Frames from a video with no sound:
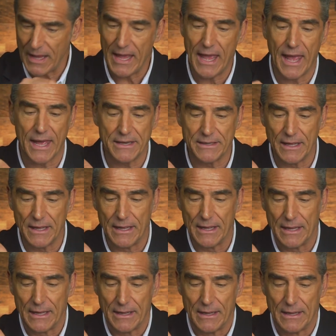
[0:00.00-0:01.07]
and
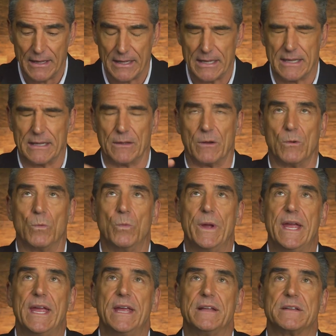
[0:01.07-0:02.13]

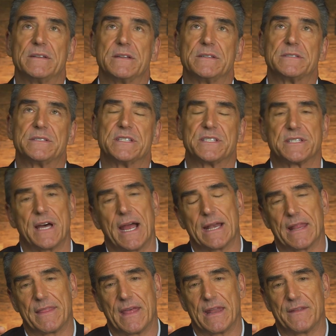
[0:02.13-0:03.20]
we
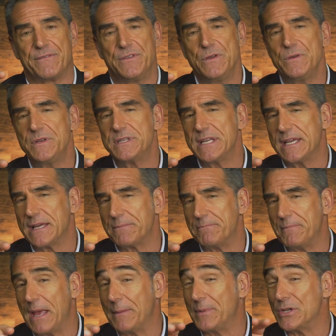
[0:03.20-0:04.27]
decided that if you did
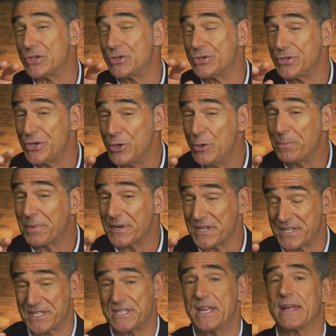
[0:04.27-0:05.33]
maybe
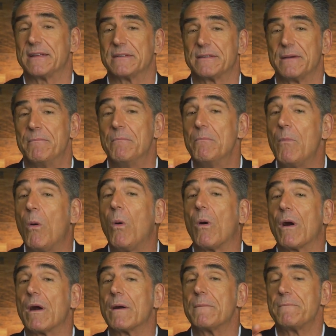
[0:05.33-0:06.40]
2%
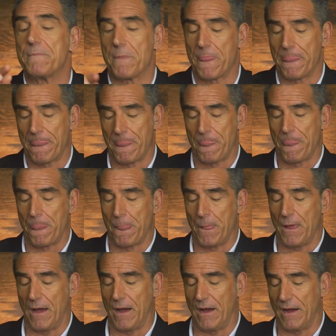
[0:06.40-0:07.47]
more
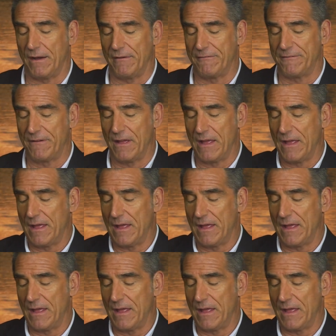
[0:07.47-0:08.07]
of